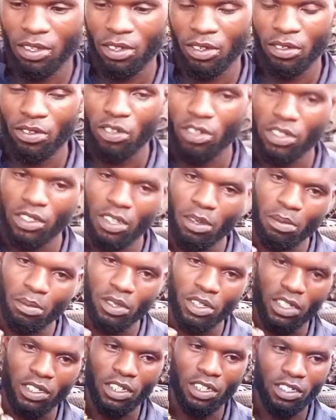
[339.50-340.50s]
If your
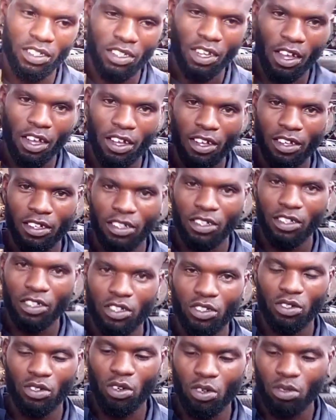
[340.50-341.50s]
temperature sensor is
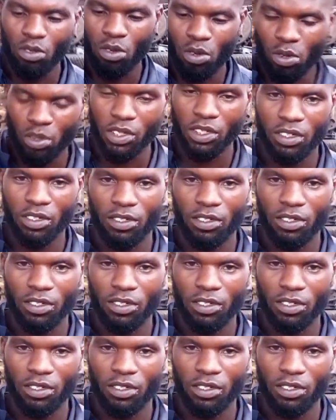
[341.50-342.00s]
not good,